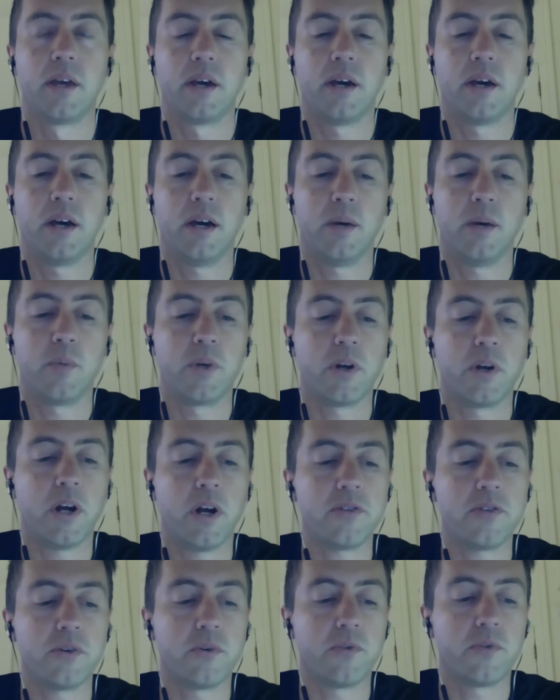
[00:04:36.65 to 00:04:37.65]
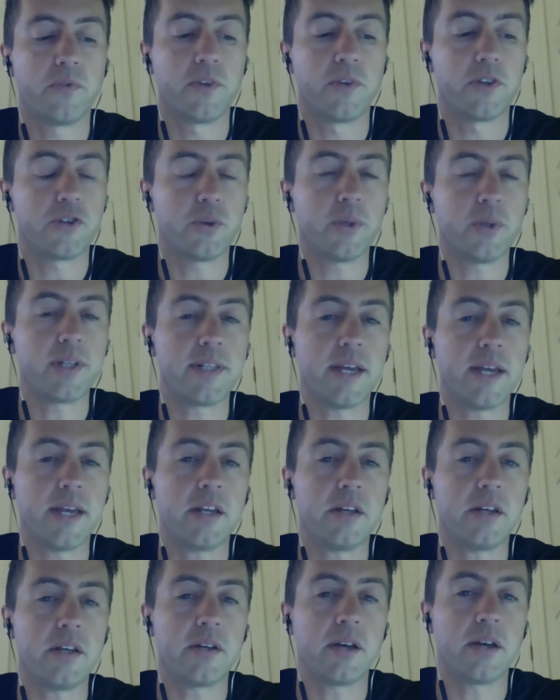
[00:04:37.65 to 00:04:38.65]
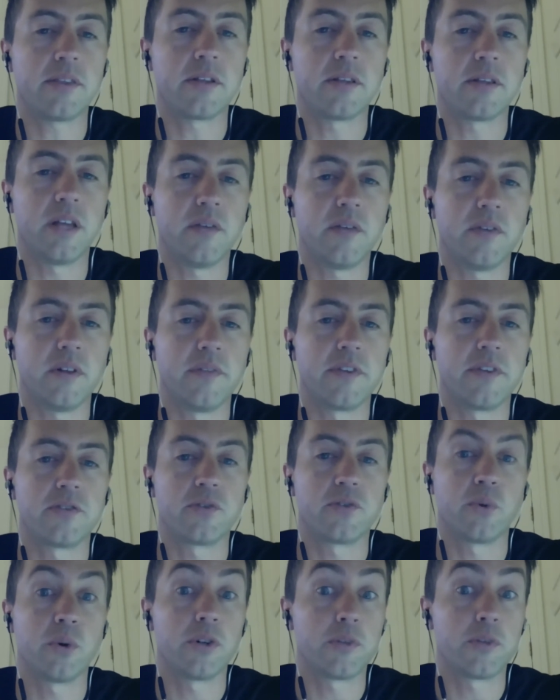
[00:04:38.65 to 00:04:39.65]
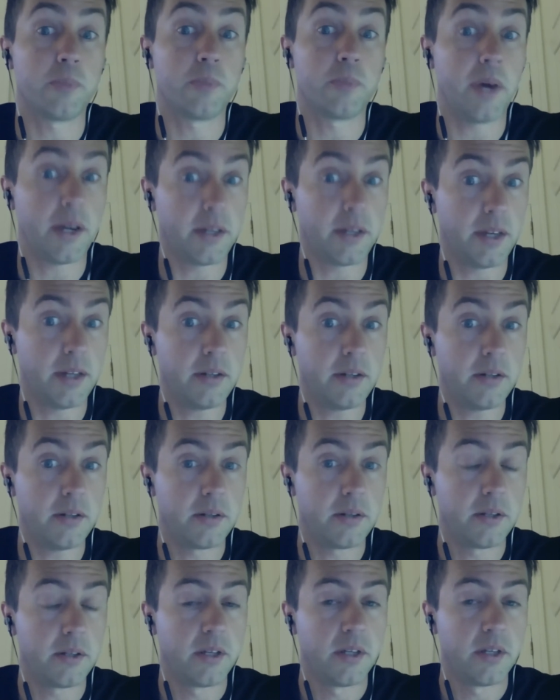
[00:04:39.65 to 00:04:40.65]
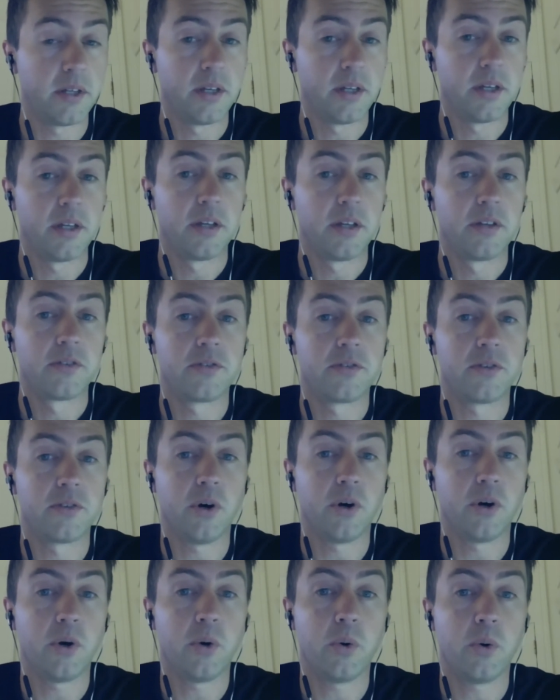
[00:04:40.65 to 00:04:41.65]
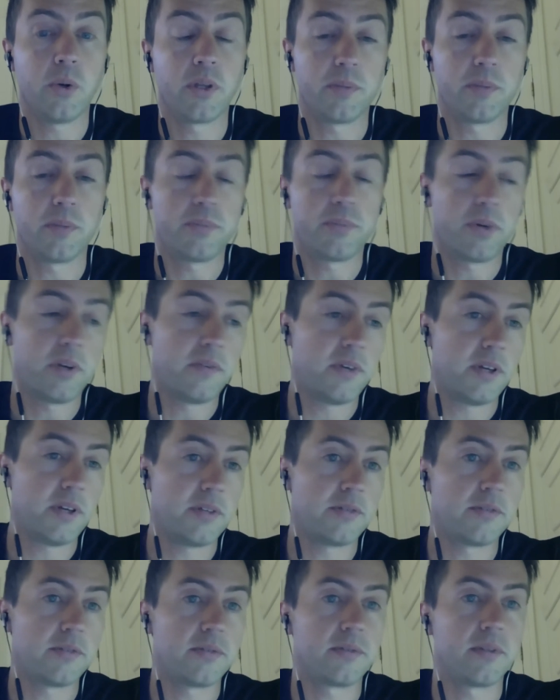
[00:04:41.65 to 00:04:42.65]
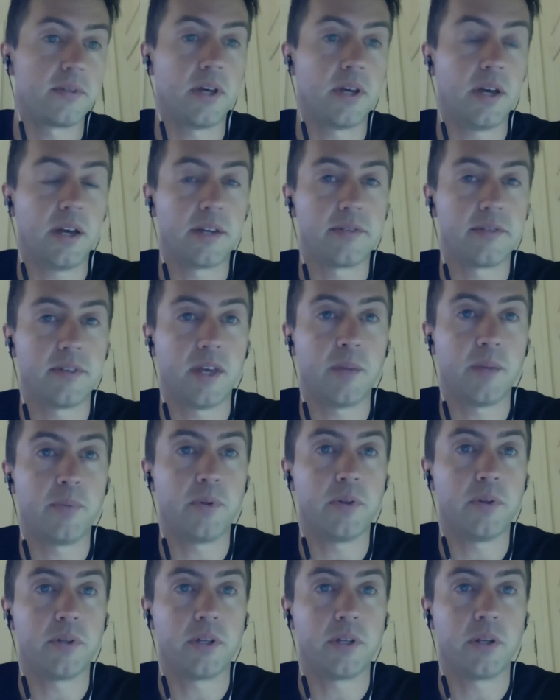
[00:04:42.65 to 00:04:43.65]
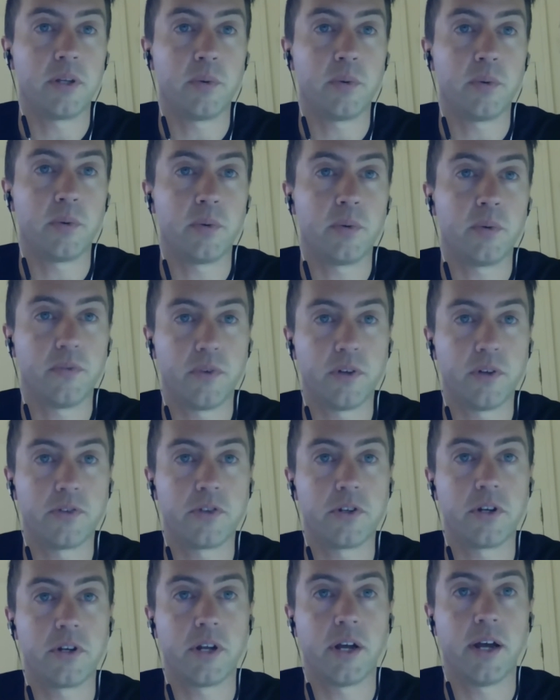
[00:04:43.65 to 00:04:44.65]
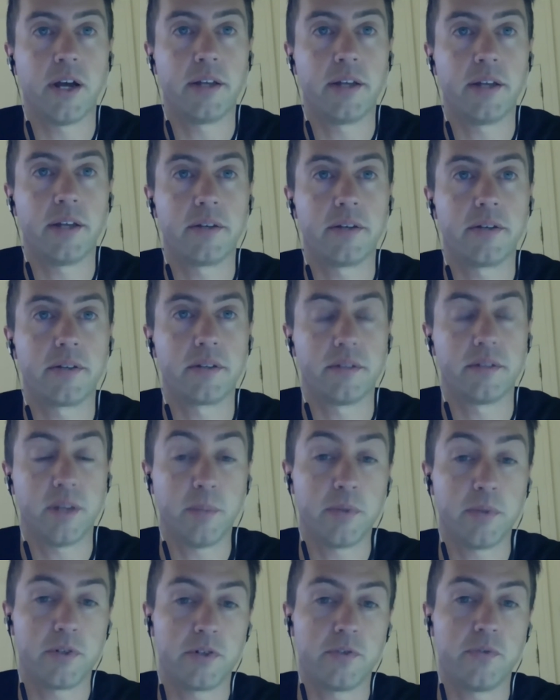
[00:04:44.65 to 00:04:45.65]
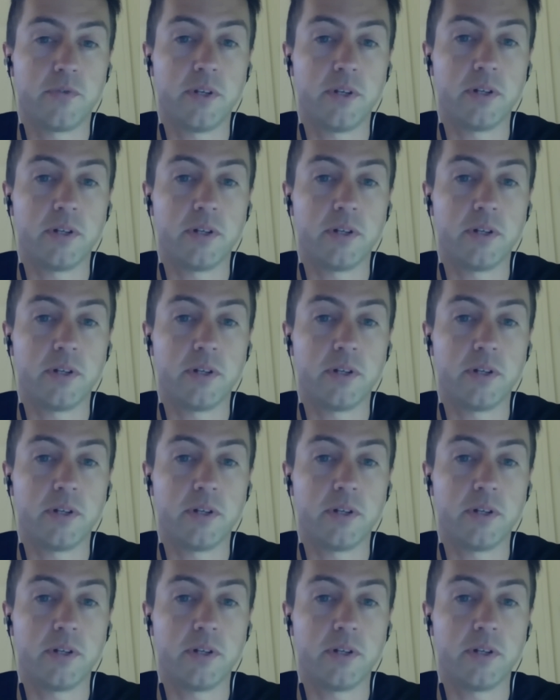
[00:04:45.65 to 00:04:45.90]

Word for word: We are also filtering data at the level of the storage backend. So in the previous example, we filtered on the temperature field.